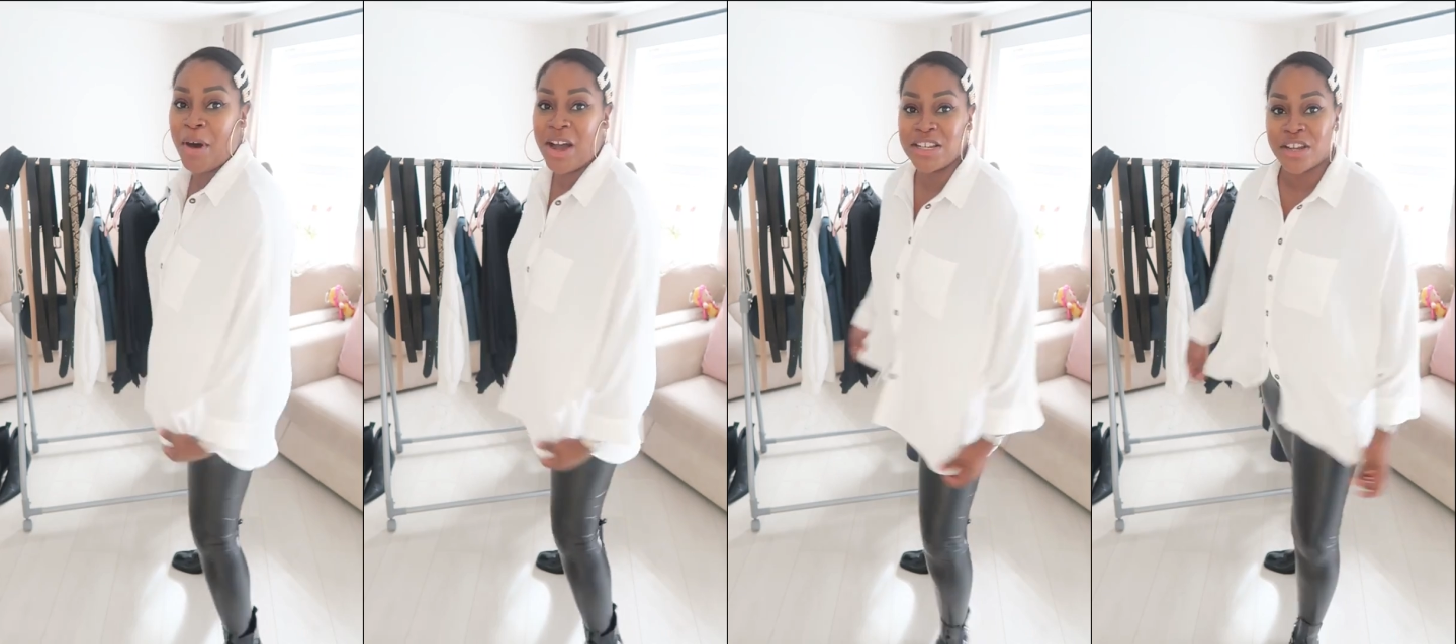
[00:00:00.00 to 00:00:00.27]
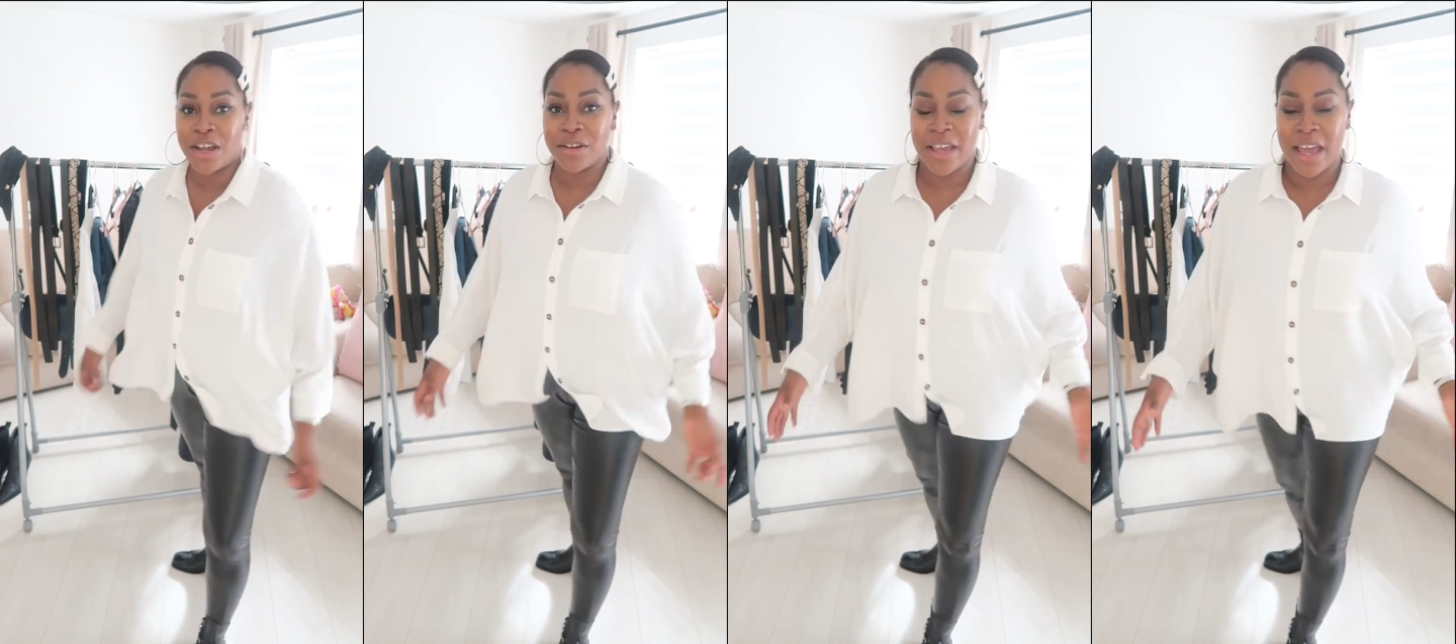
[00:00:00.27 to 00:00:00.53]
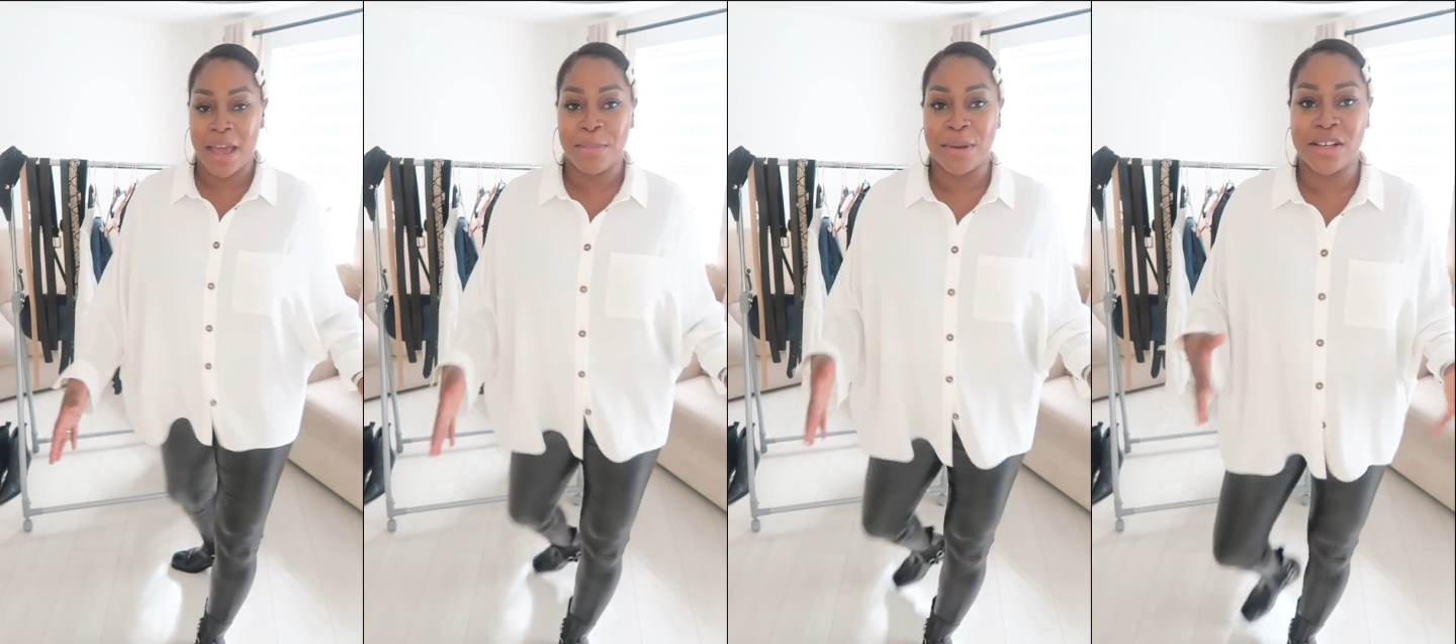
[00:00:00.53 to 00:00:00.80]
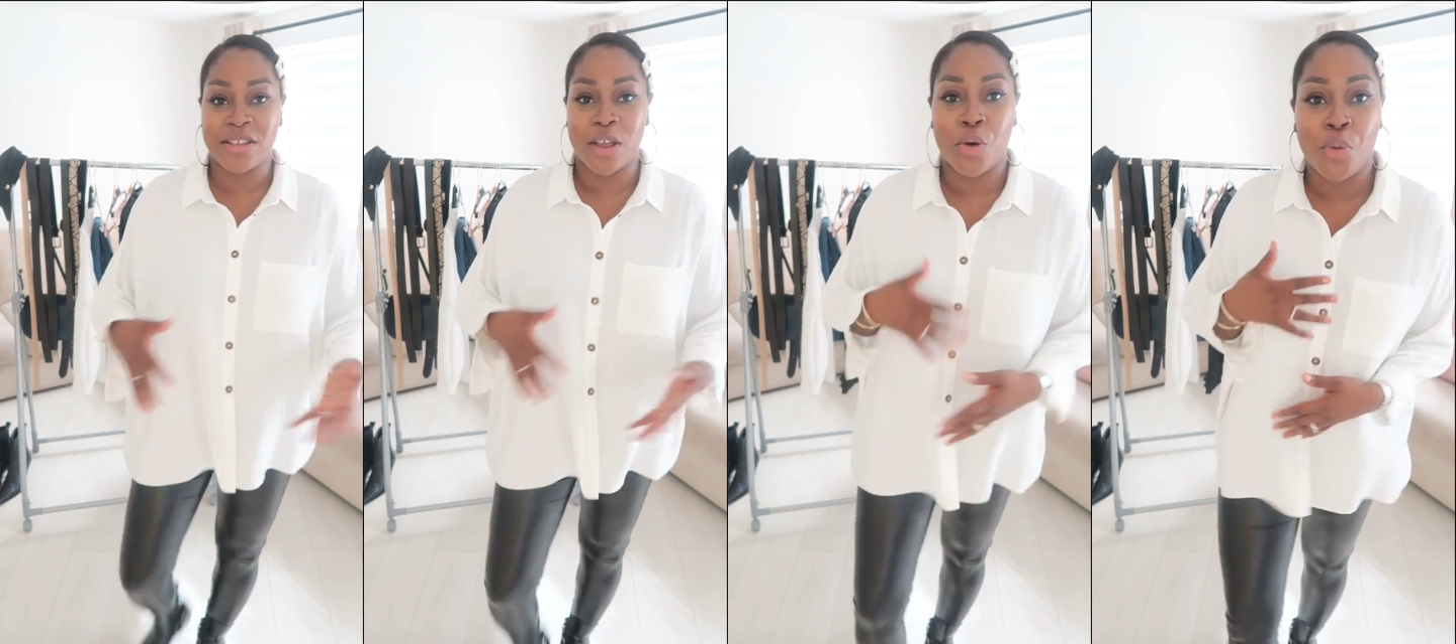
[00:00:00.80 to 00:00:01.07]
but I don't care
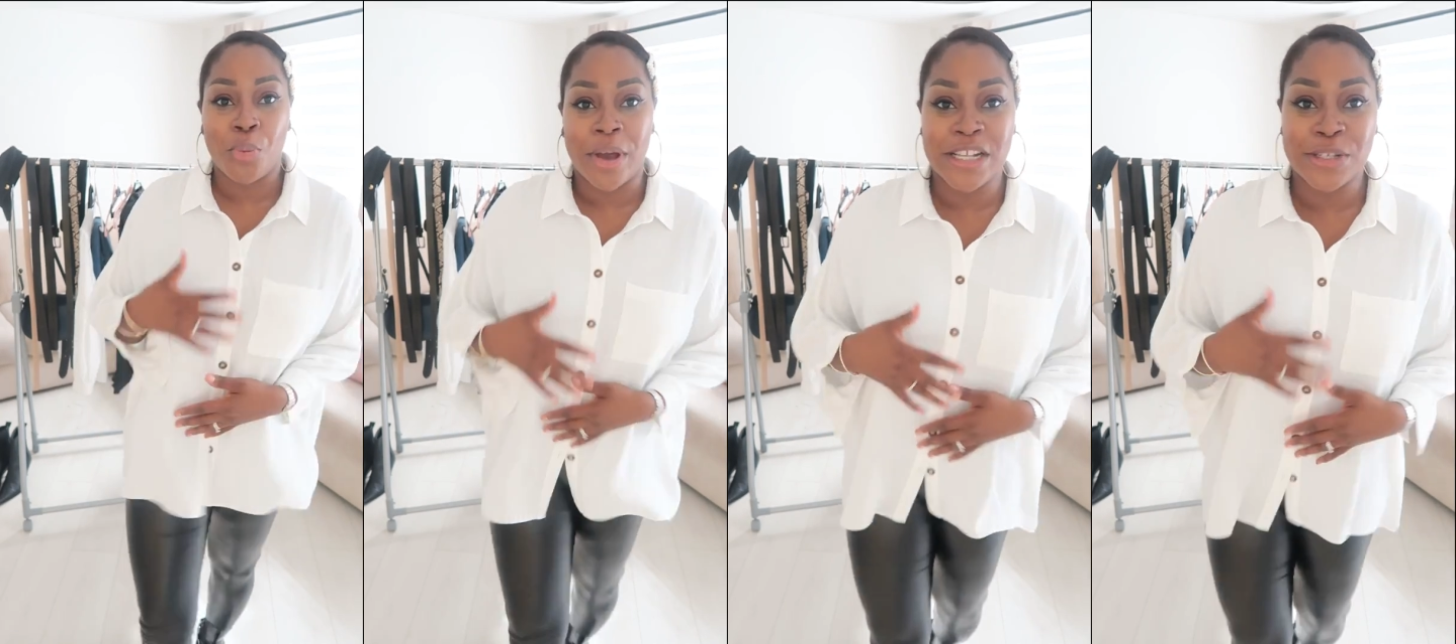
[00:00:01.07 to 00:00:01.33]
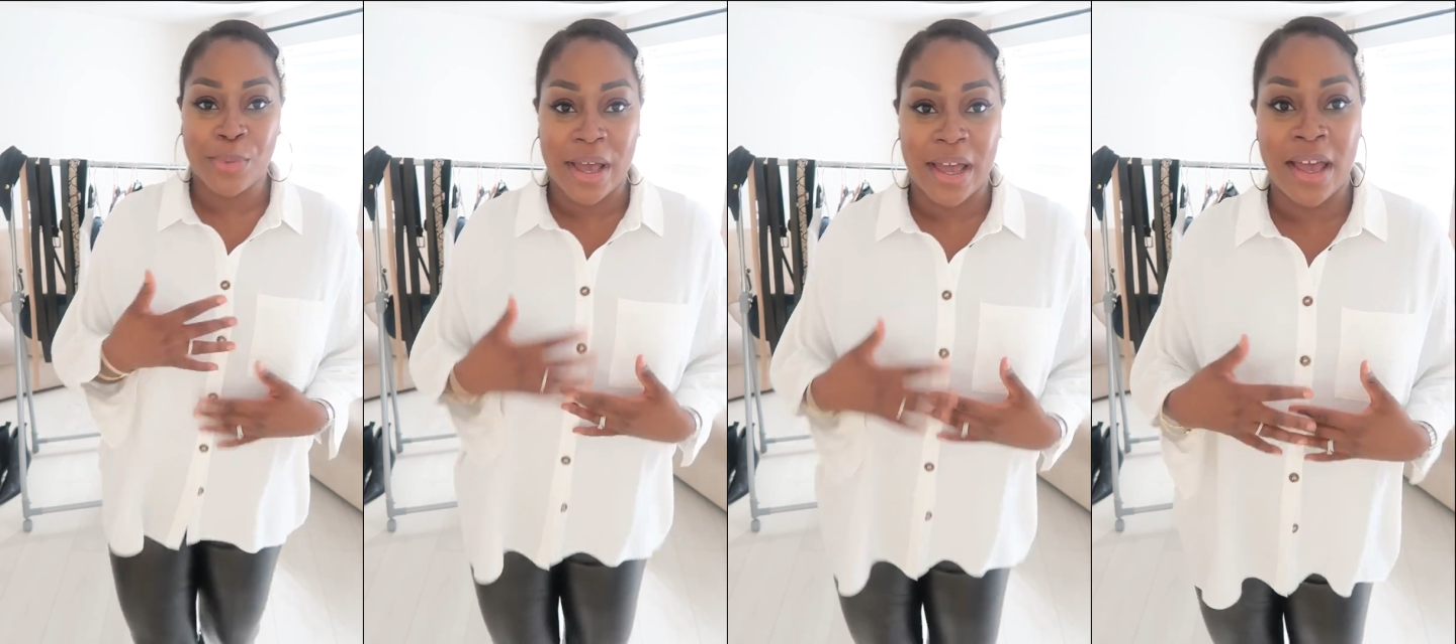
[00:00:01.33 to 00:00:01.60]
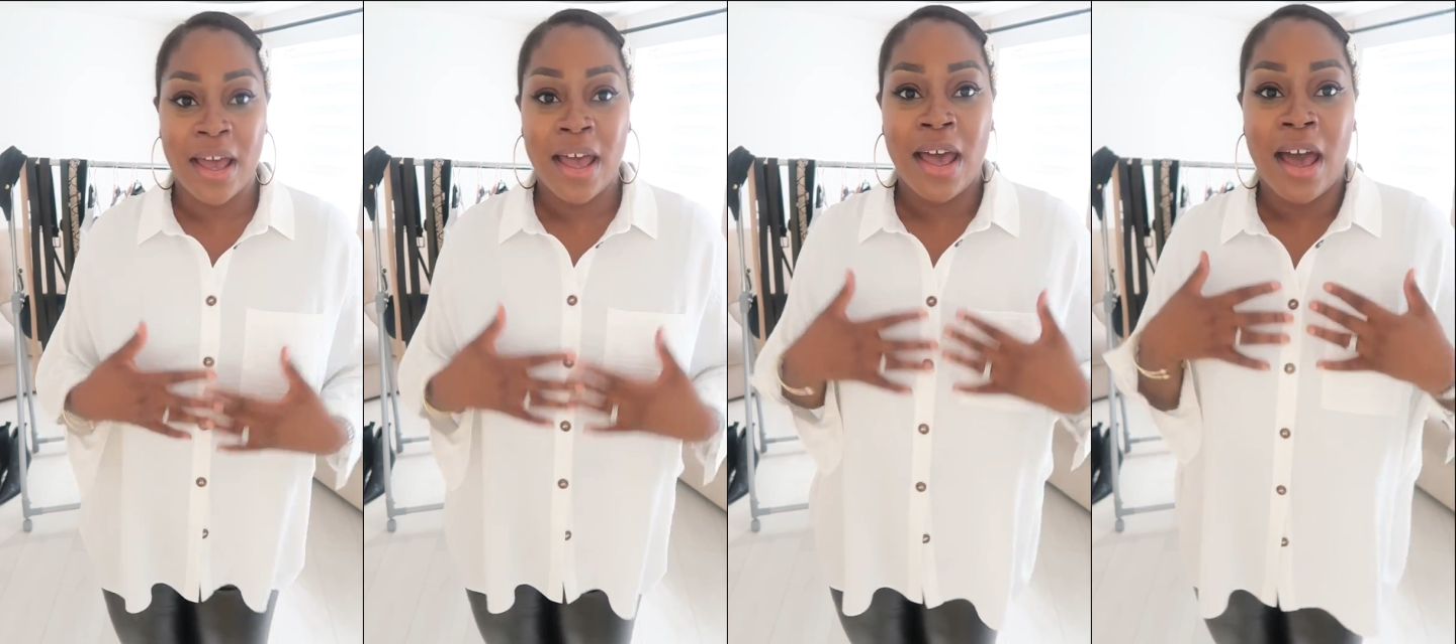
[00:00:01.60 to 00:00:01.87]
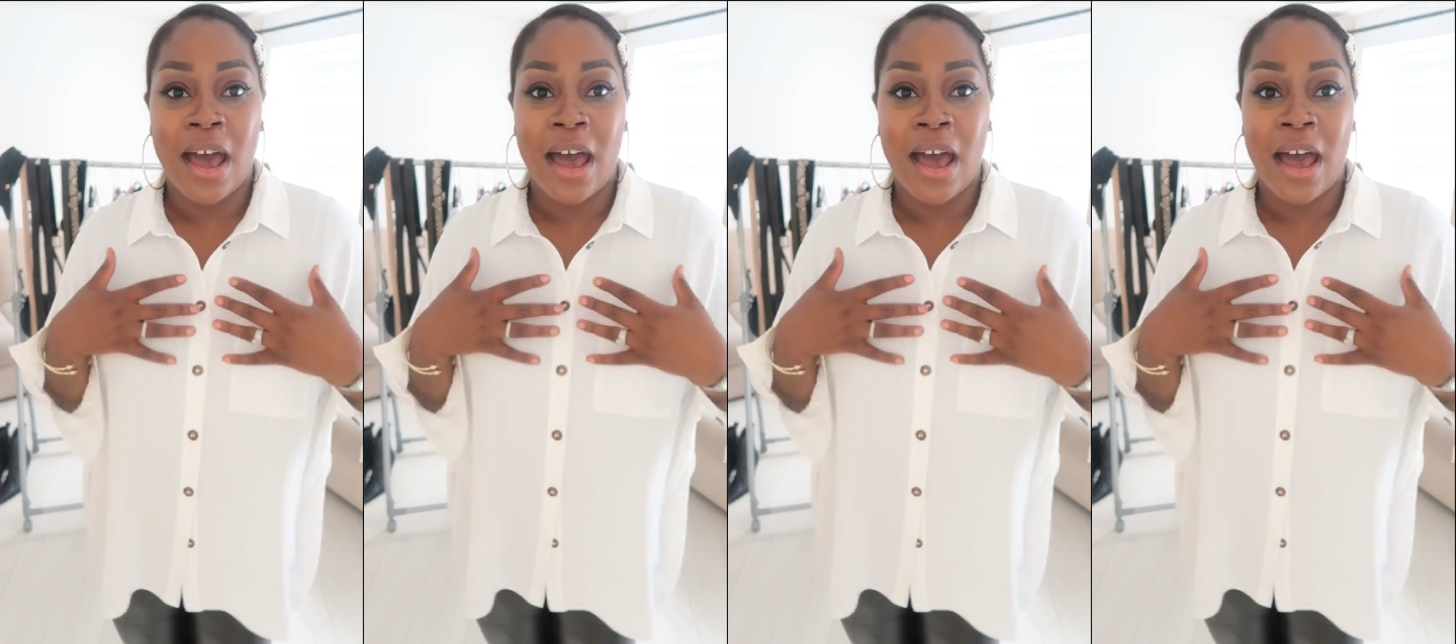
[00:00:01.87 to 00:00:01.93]
because I always wear